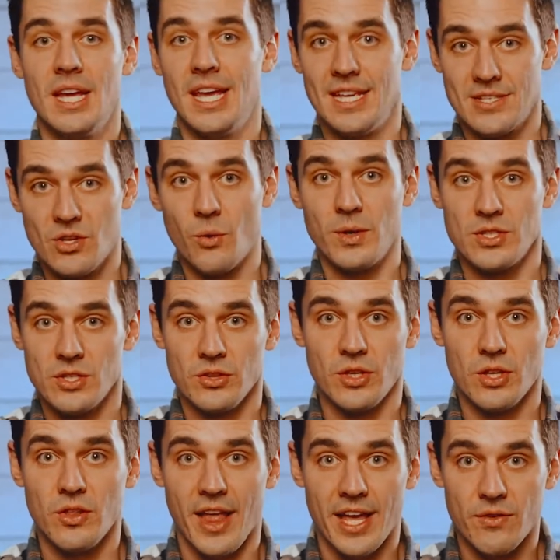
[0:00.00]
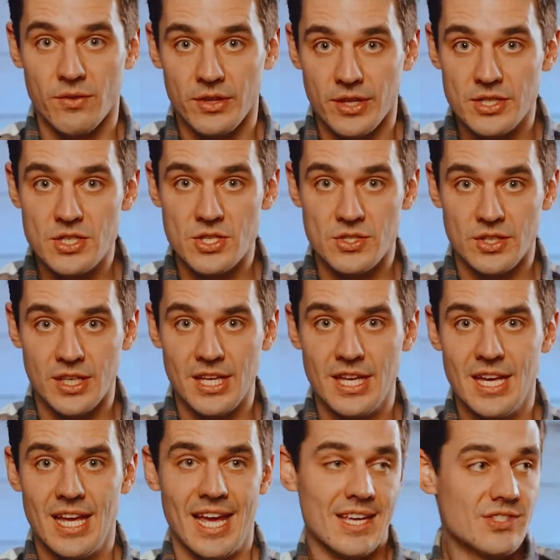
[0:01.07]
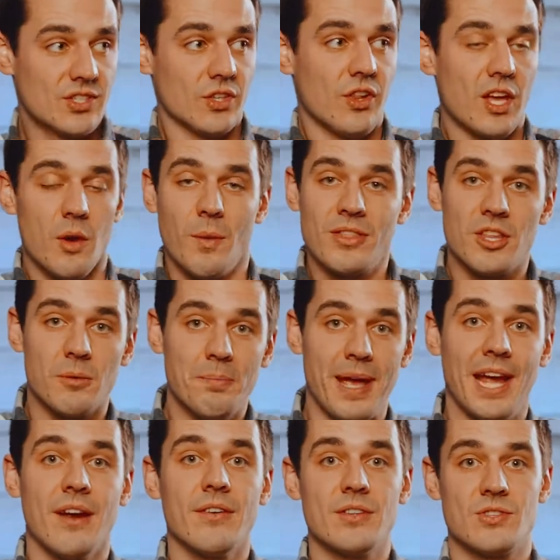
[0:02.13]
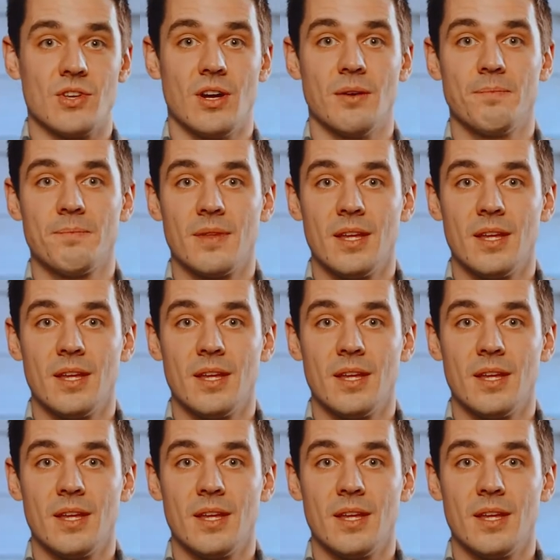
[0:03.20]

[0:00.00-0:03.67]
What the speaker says: is going to look like religiously is to look at what their parents are,